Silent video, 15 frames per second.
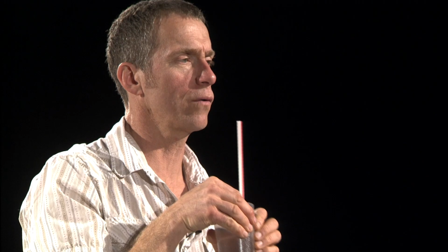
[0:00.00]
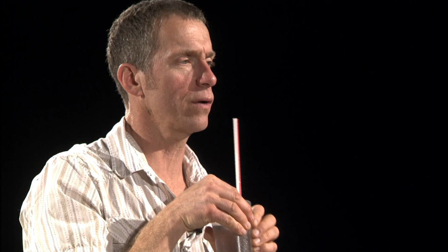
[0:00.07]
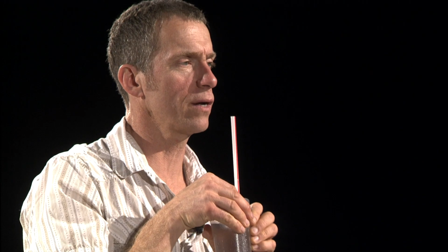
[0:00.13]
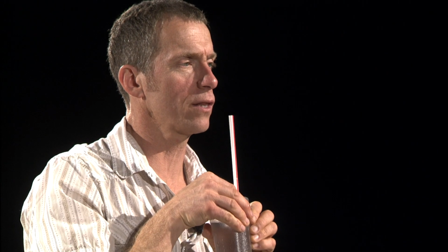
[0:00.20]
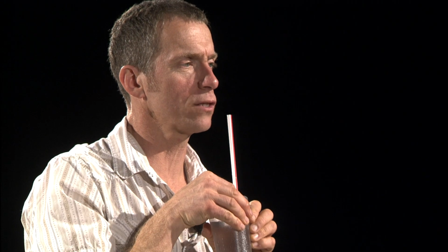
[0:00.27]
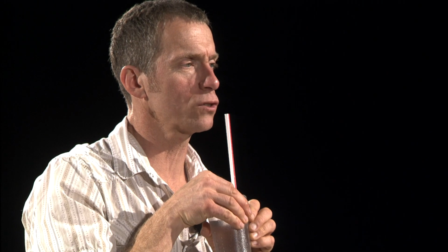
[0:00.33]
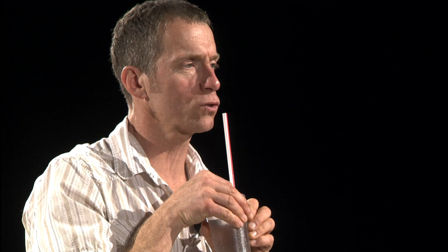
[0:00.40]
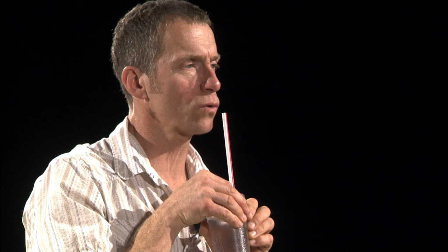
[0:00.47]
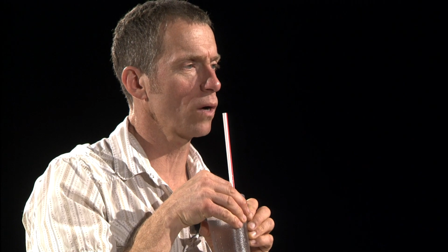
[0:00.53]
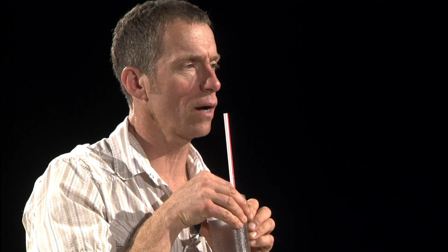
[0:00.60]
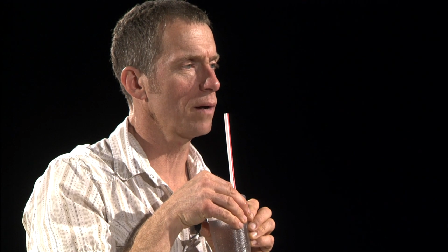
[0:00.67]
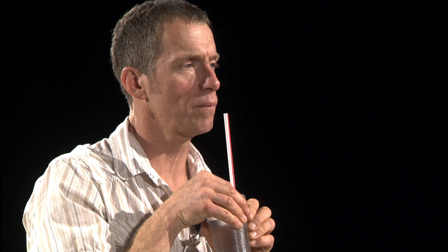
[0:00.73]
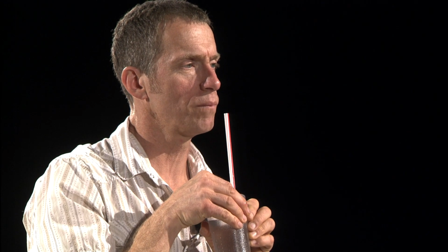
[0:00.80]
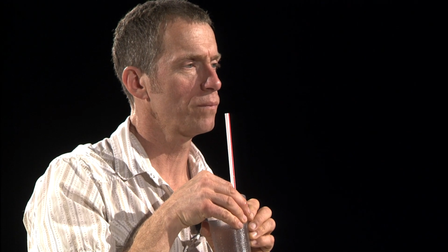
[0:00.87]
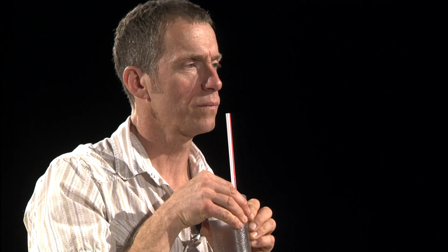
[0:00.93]
into the straw.
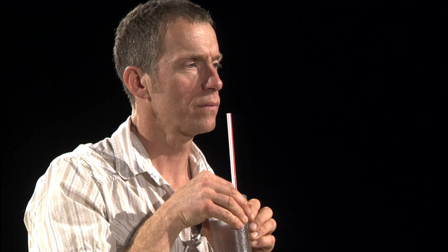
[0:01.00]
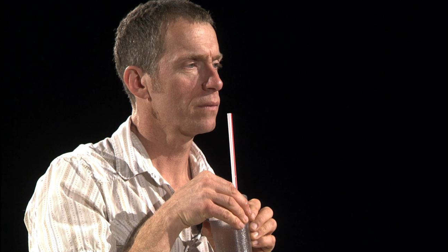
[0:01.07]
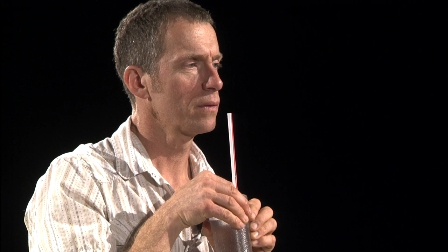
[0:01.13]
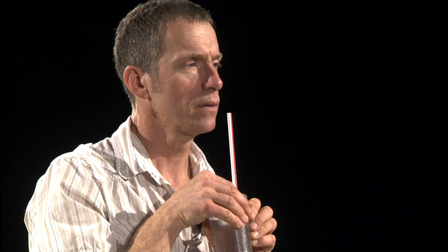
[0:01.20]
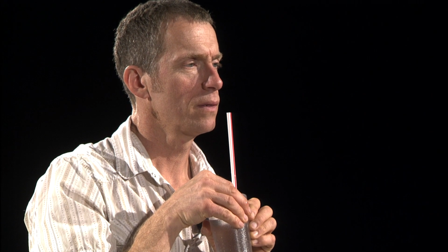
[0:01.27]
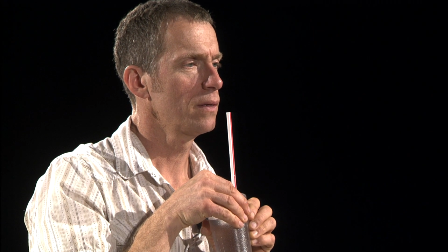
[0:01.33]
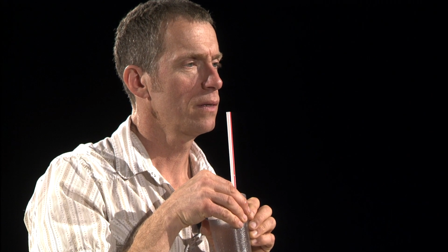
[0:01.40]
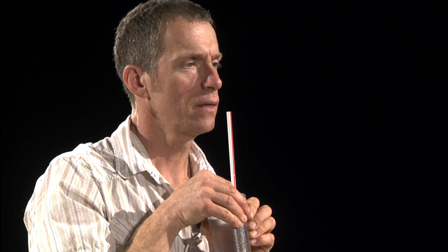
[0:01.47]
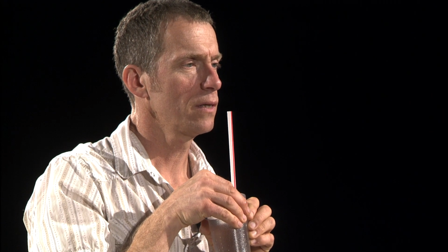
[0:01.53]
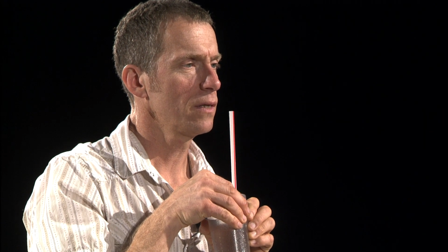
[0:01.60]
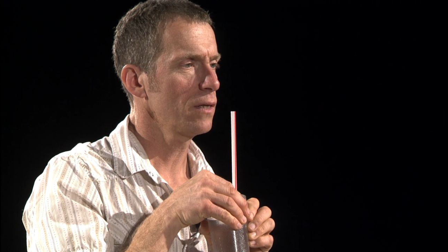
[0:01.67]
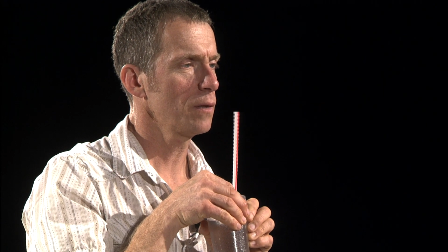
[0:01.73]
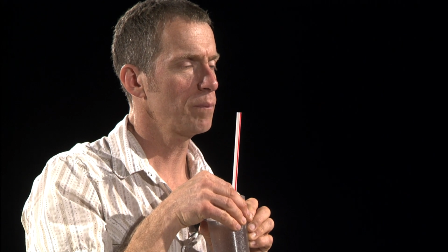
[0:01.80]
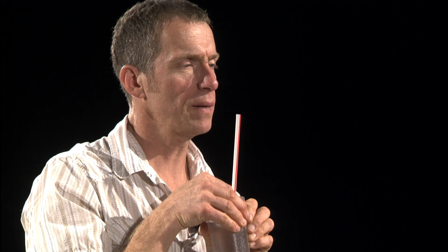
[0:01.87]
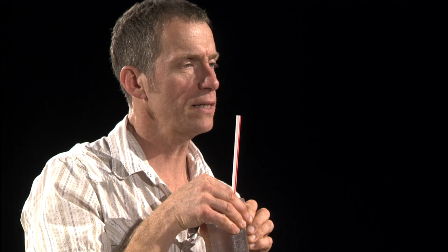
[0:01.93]

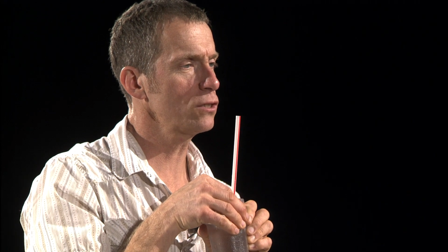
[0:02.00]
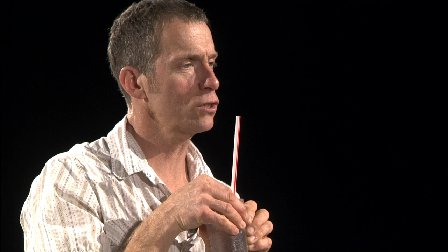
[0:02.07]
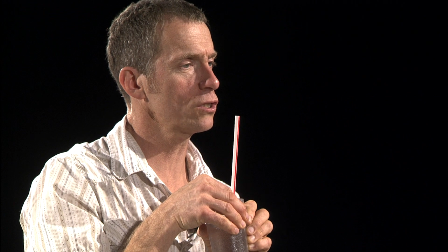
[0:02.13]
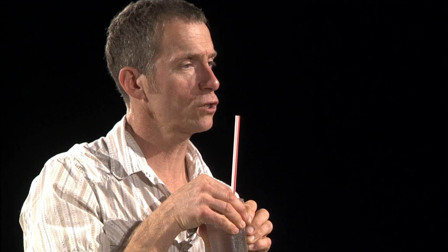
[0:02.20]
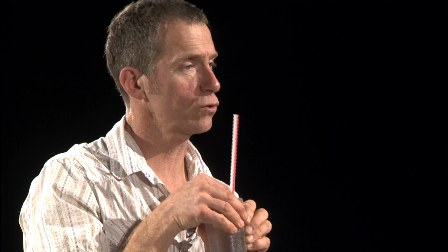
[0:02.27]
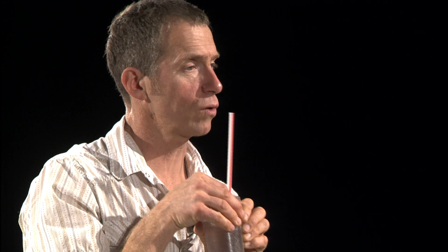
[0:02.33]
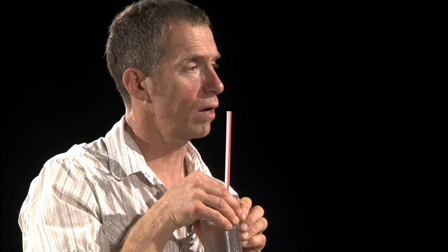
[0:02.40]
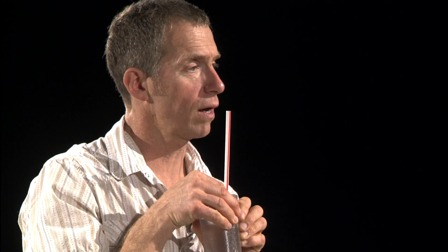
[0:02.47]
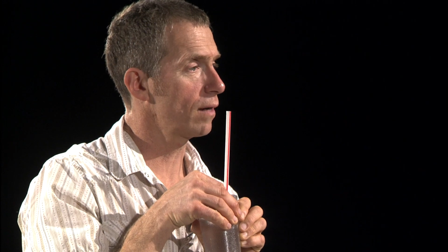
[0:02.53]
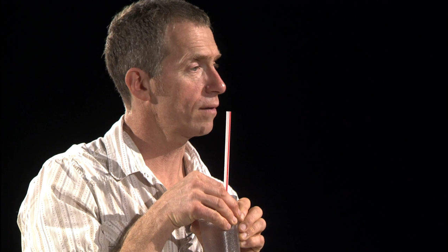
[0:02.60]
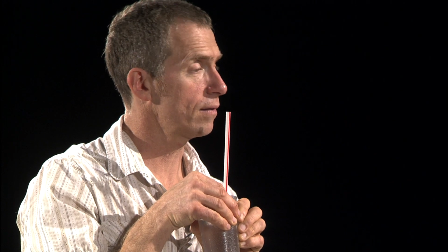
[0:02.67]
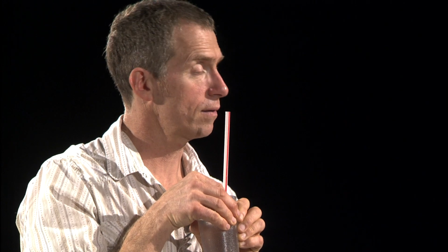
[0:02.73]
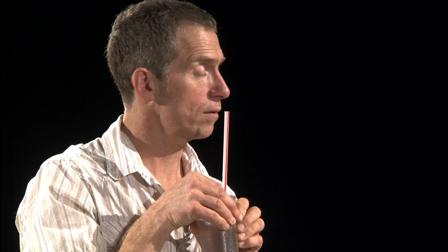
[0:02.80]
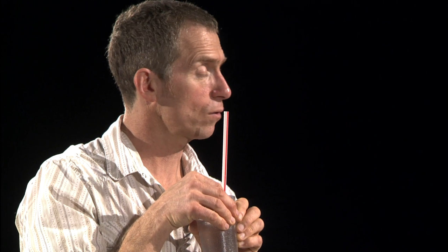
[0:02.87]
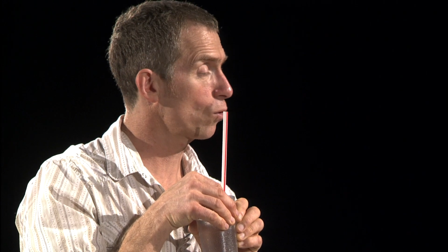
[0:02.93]
You pinch the straw
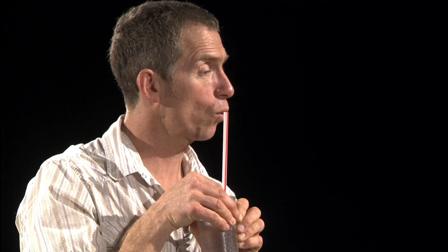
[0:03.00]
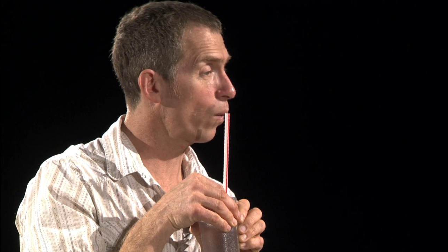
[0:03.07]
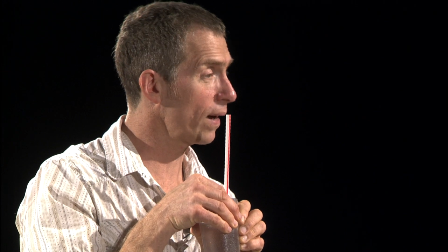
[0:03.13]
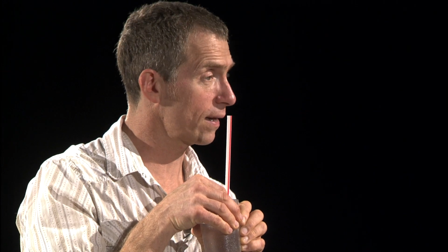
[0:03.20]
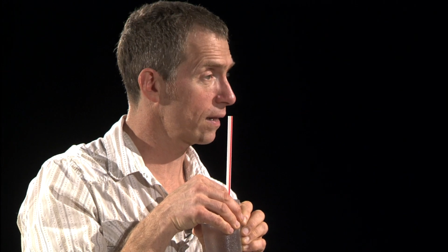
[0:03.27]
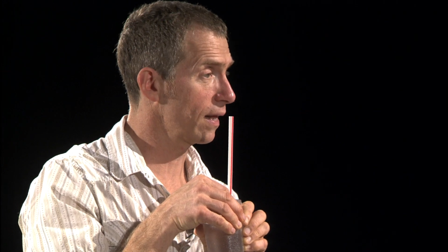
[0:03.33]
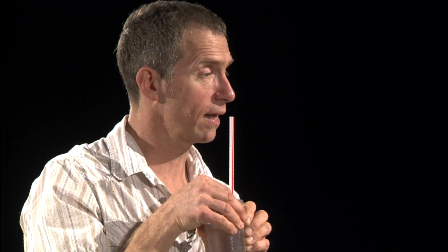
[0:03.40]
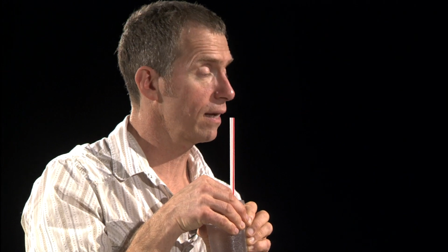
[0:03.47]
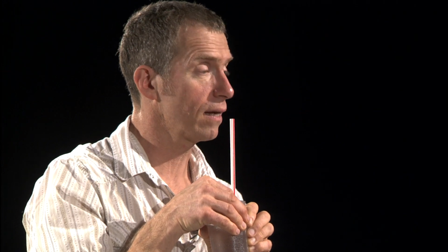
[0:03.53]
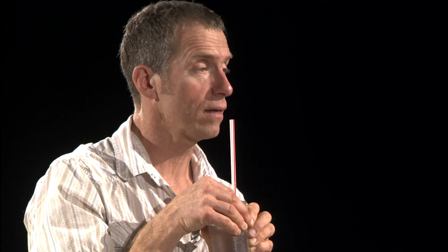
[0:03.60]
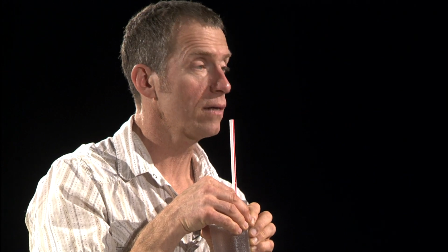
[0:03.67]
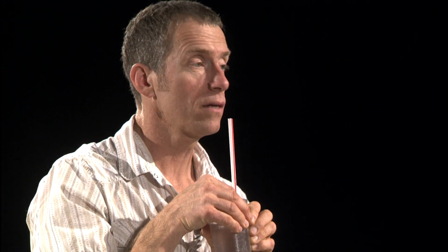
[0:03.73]
quickly.